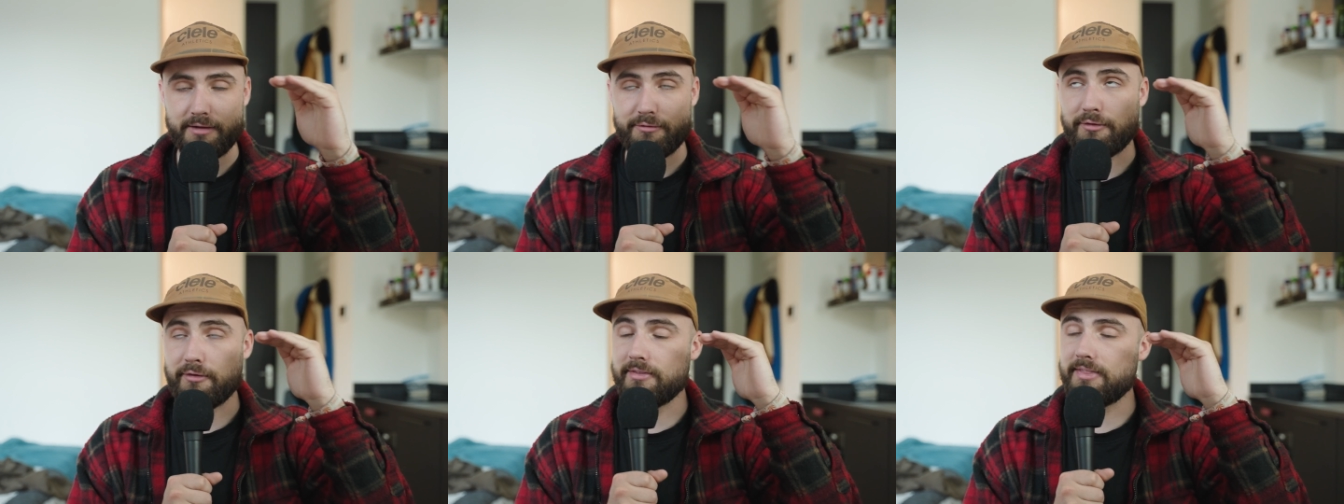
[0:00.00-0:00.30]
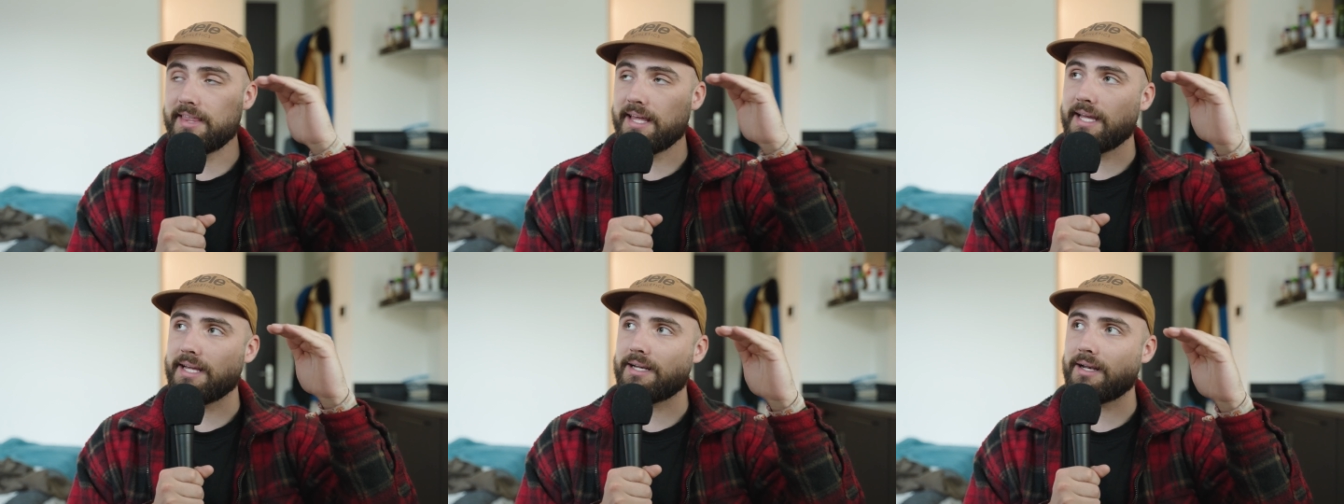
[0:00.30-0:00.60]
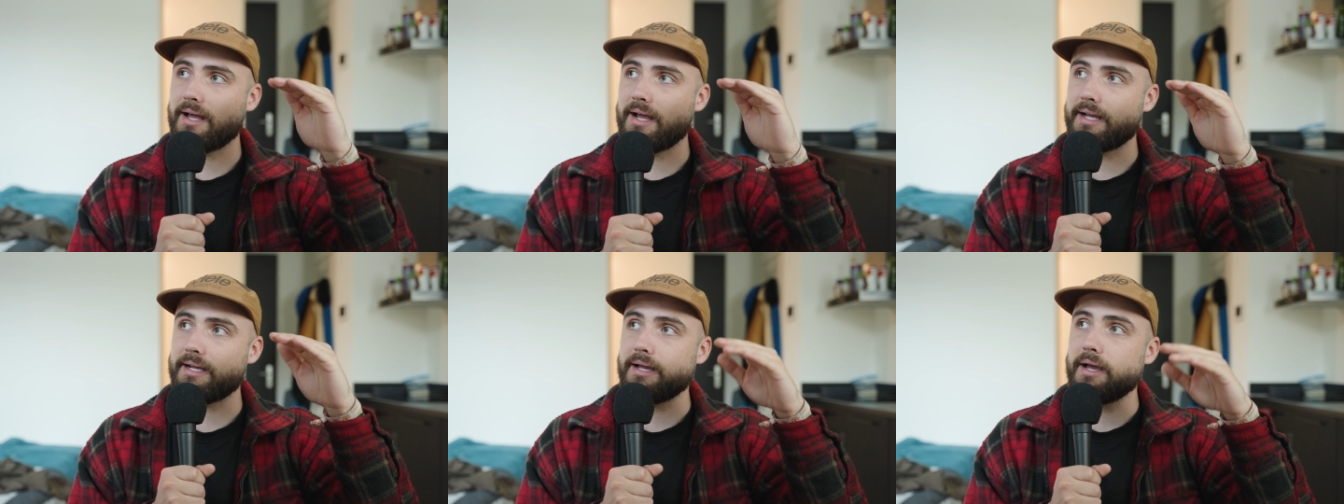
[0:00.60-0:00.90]
If you think
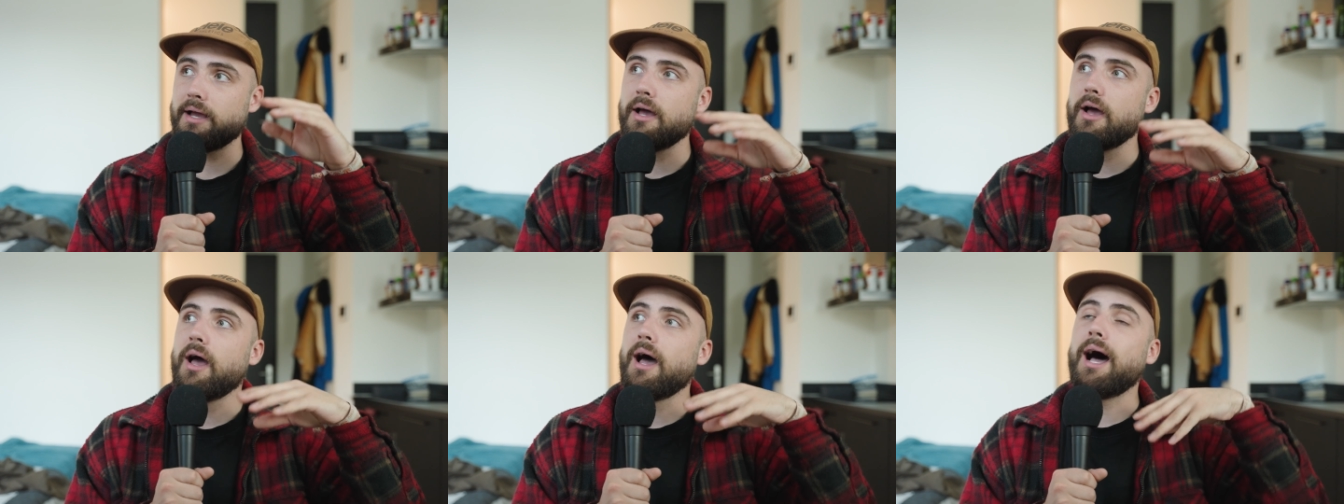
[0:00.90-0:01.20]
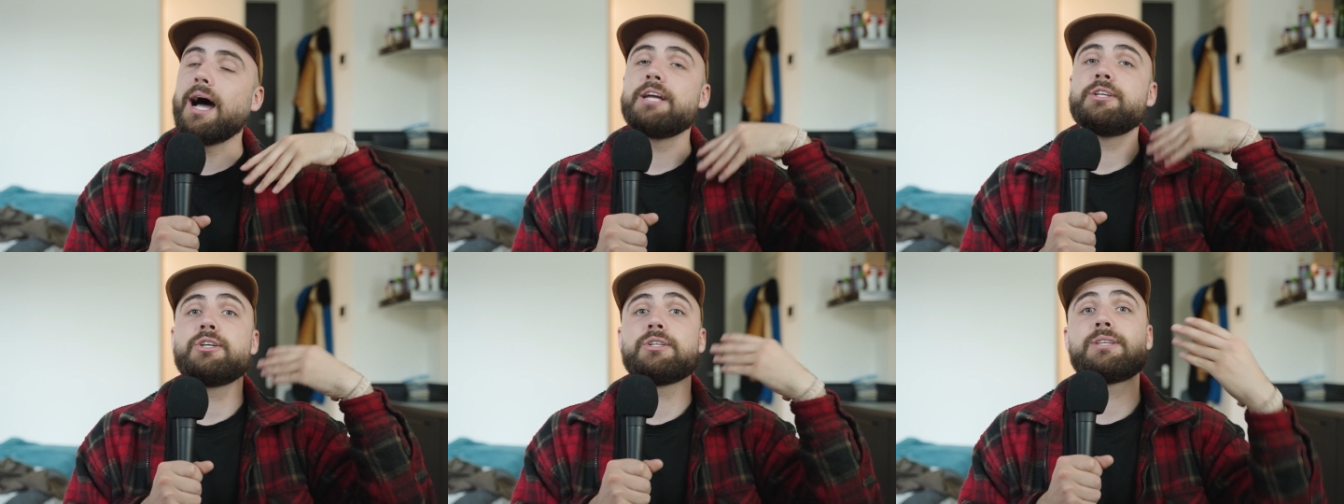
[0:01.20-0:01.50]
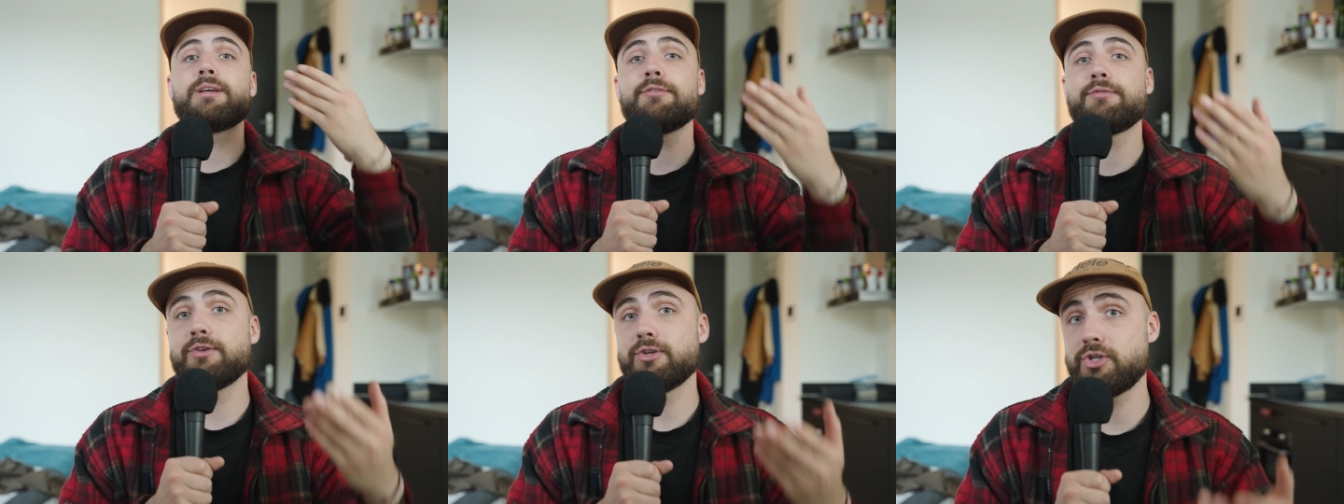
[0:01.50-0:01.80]
like, I
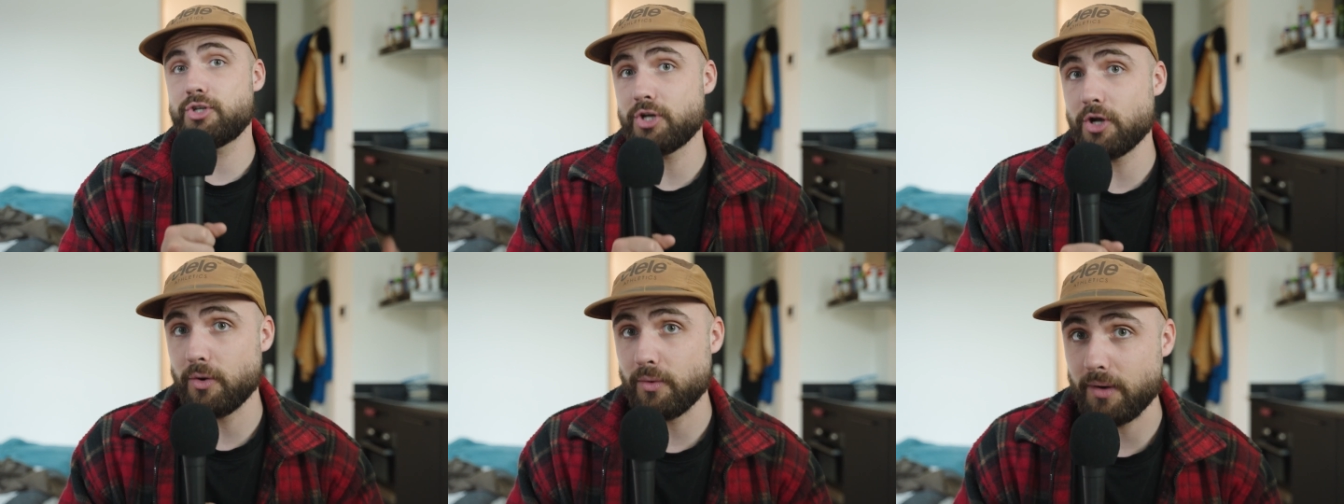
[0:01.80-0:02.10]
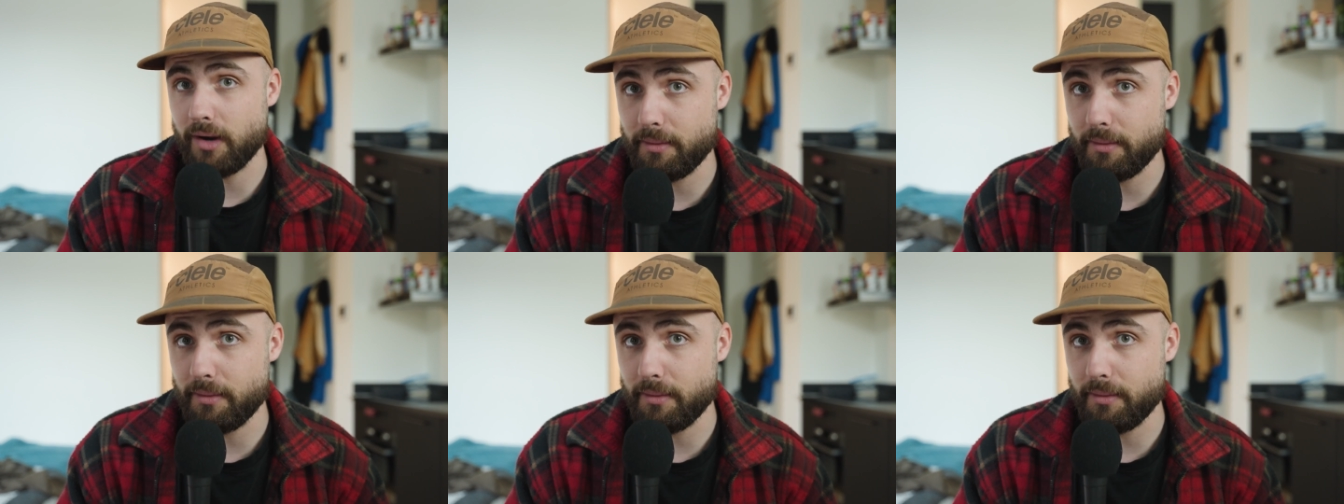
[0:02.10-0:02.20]
just have to show